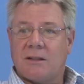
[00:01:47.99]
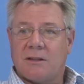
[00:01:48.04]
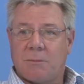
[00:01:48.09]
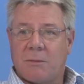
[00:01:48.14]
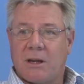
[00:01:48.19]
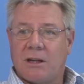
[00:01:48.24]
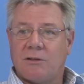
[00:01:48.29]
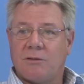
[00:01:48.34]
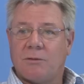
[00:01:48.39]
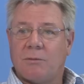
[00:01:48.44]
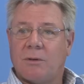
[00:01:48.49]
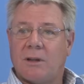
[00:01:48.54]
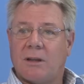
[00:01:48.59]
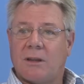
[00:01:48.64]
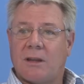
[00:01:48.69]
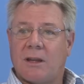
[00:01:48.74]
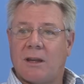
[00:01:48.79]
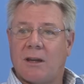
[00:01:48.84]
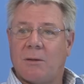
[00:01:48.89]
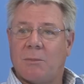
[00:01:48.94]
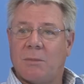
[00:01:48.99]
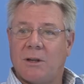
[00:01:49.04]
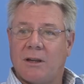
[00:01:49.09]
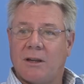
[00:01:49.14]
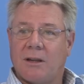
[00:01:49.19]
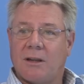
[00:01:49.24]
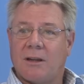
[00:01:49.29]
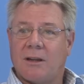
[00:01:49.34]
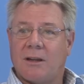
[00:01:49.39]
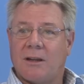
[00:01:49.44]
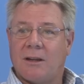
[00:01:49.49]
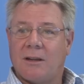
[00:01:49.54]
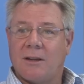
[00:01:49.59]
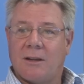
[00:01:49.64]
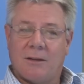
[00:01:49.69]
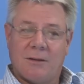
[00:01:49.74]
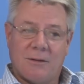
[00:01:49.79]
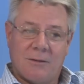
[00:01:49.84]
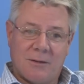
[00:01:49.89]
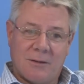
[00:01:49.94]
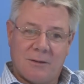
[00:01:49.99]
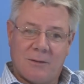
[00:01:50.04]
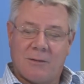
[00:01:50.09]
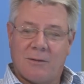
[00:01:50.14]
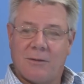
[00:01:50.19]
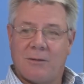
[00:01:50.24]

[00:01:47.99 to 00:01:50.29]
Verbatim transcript: to make sure that they are being, uh,